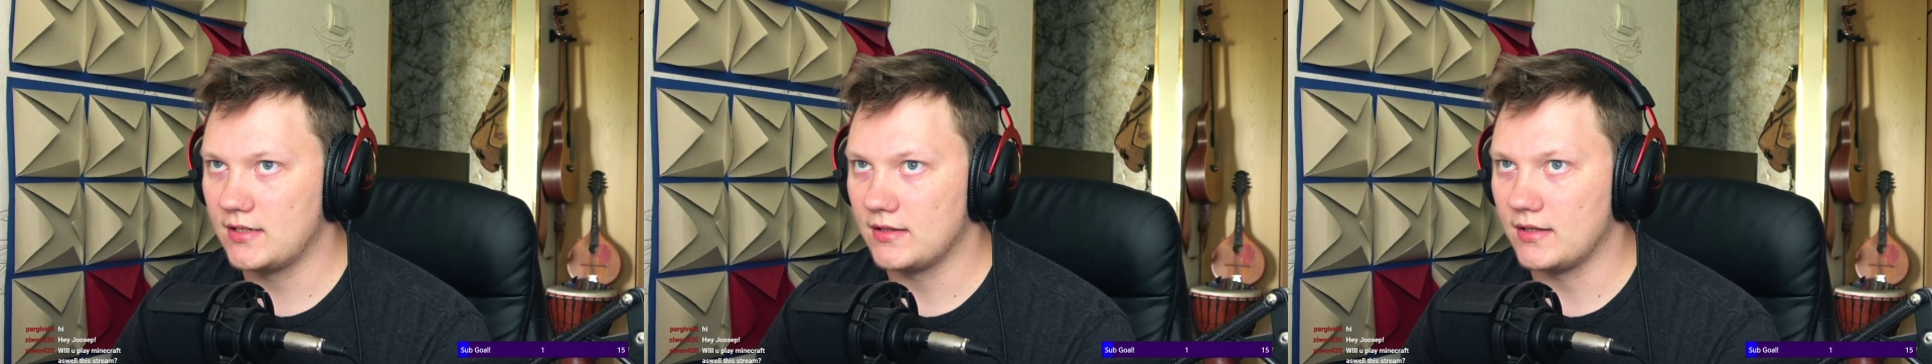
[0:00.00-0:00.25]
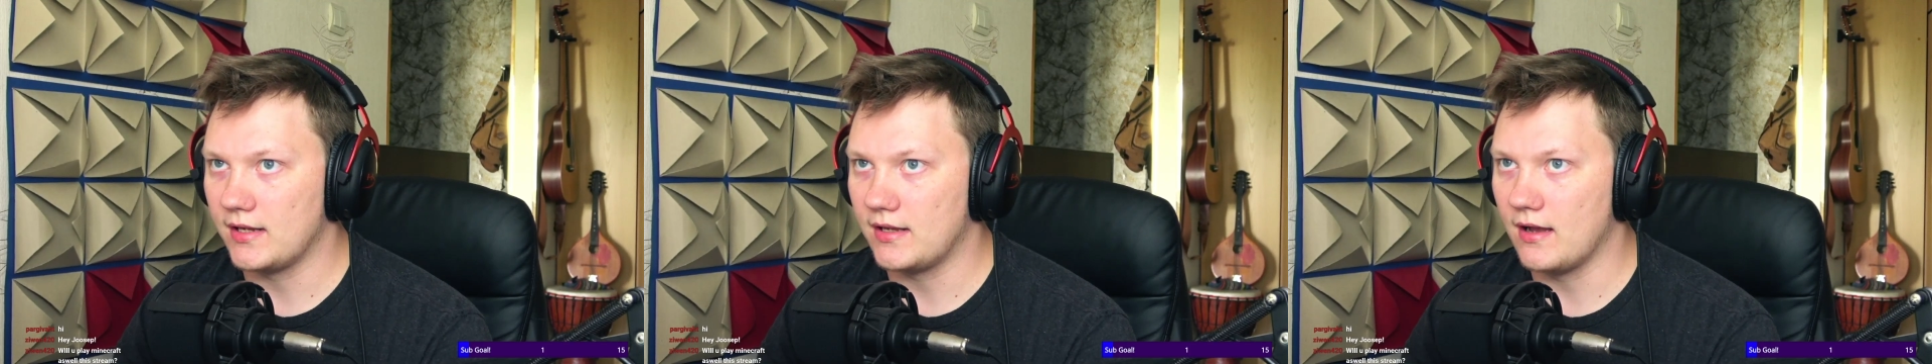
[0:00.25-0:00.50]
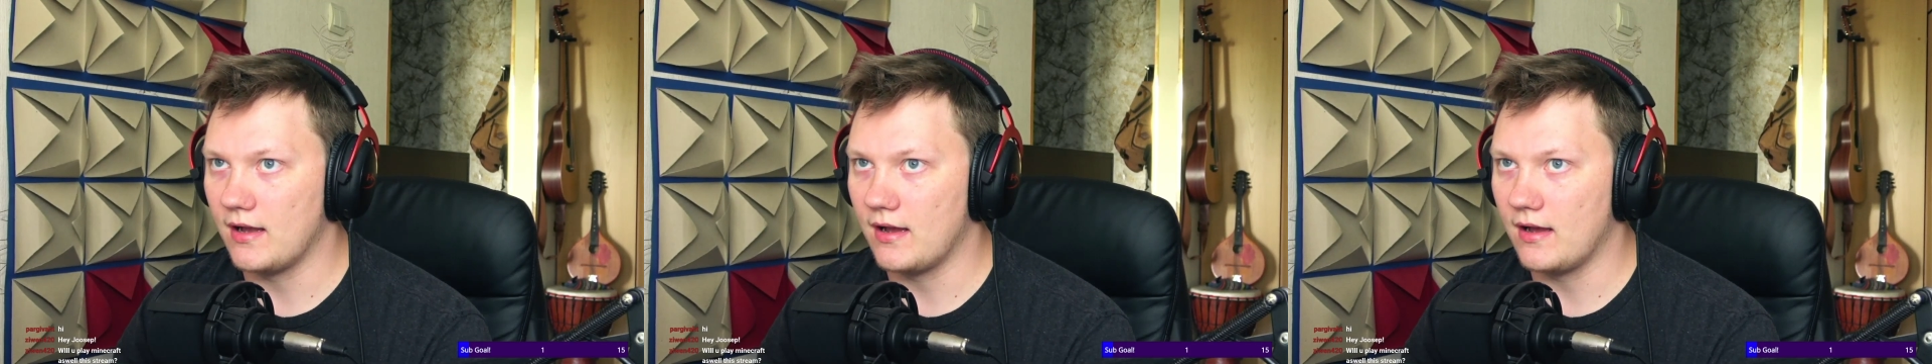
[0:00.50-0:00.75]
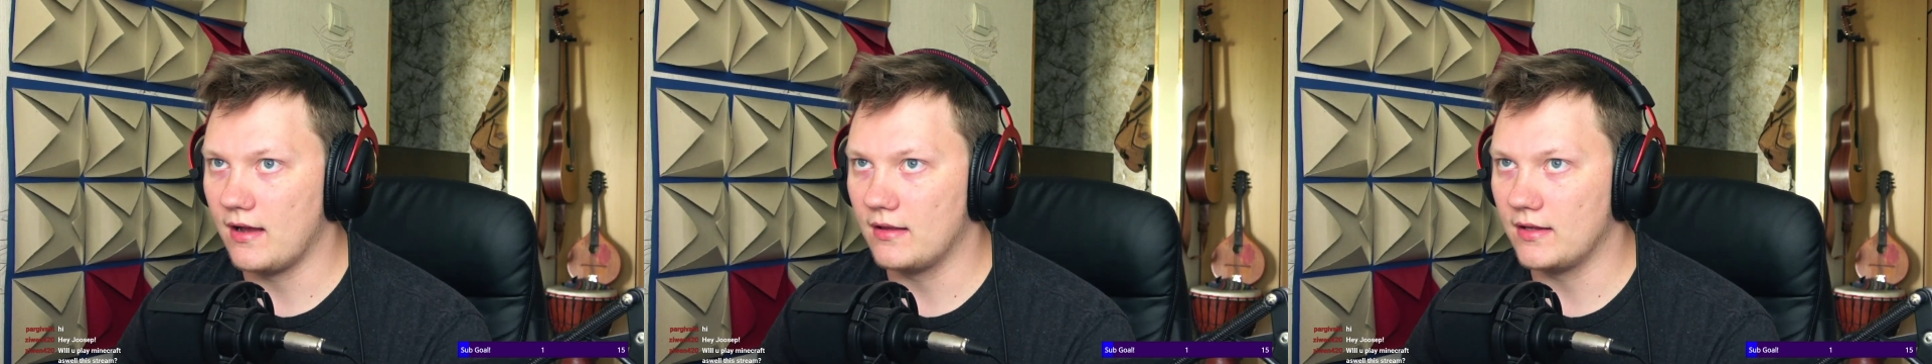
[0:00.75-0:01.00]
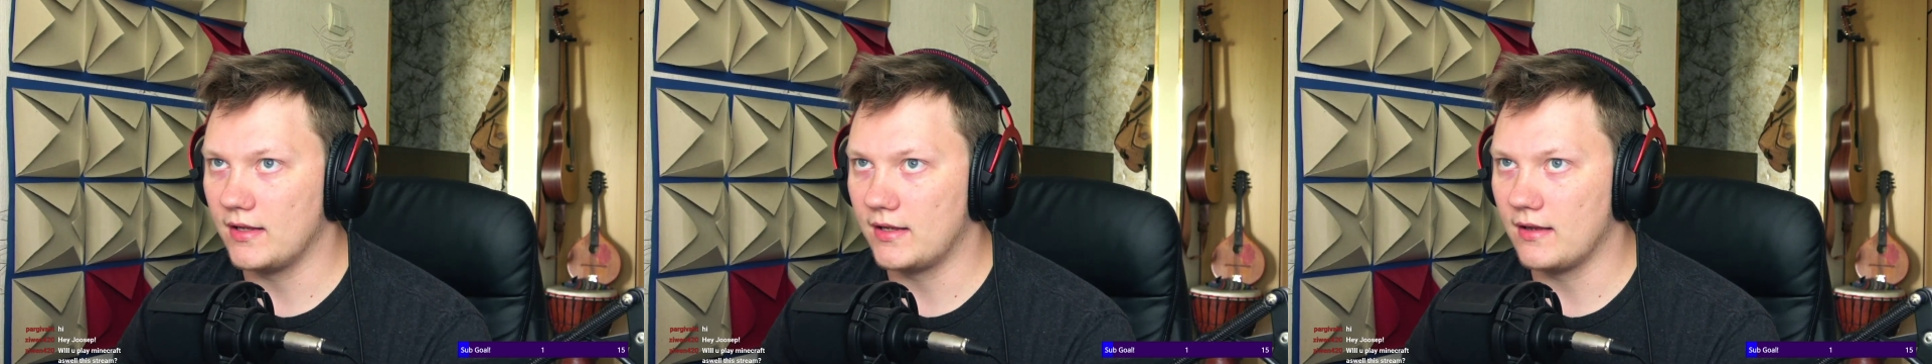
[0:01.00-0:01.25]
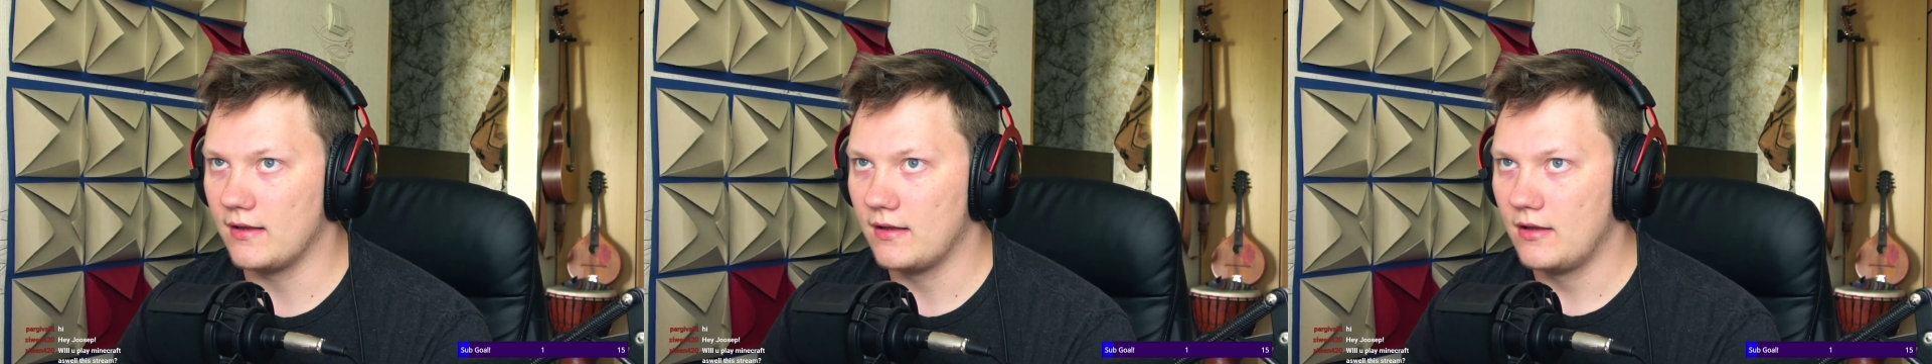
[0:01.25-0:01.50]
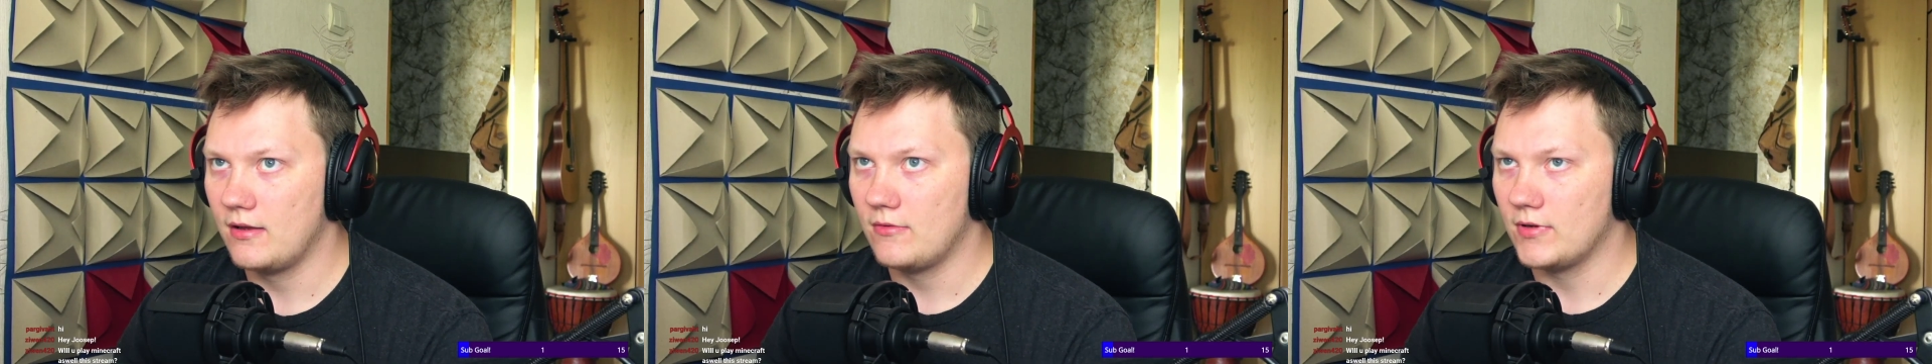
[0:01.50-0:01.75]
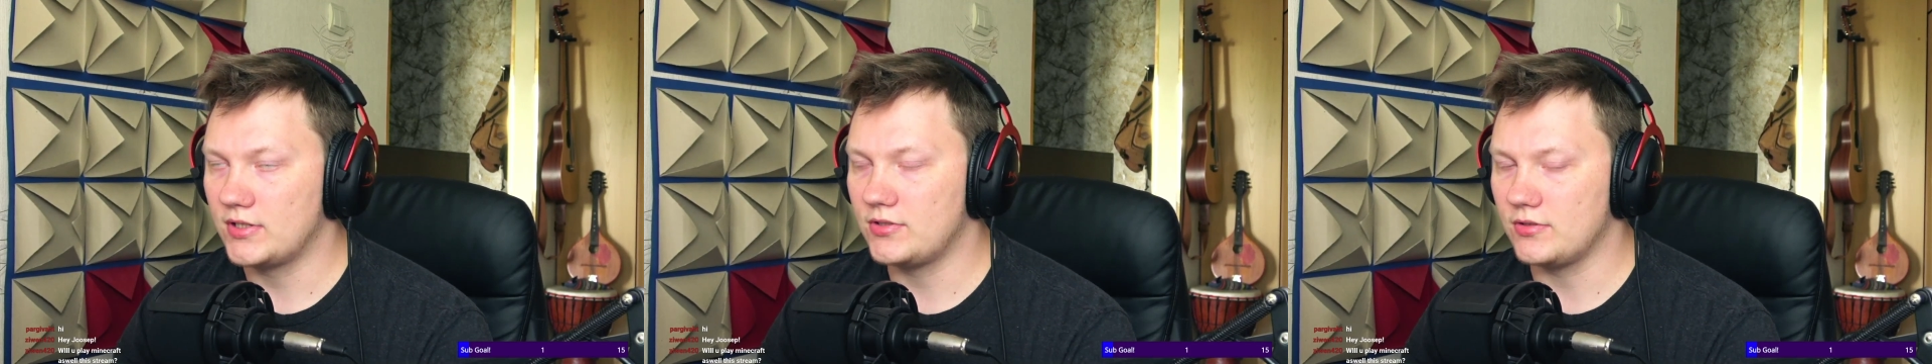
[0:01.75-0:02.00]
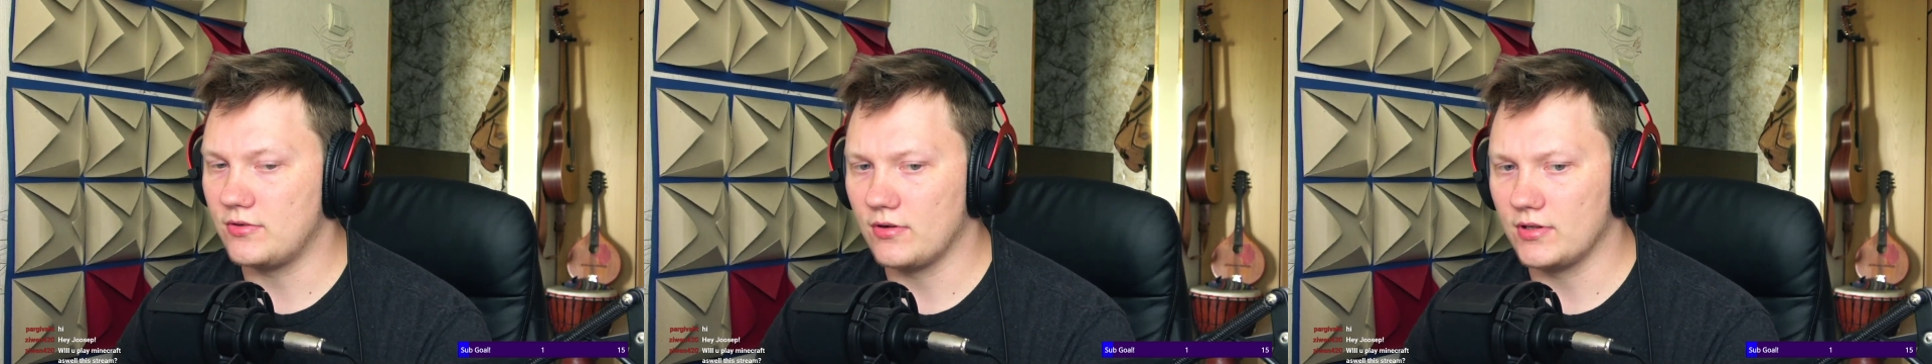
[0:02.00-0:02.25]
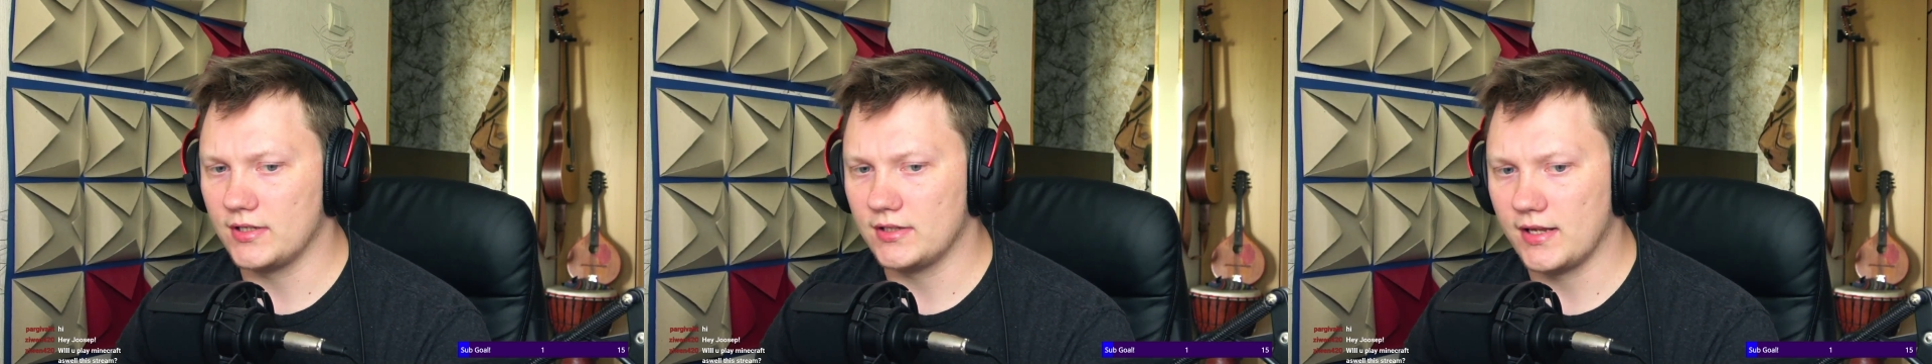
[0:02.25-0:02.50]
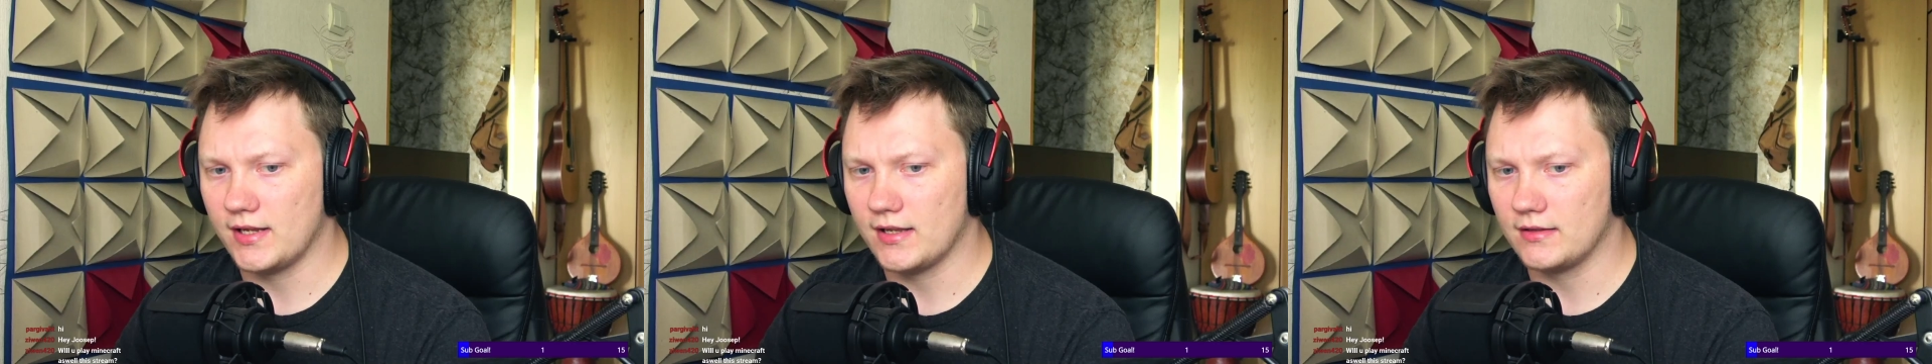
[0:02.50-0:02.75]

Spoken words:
like a what do you call it, like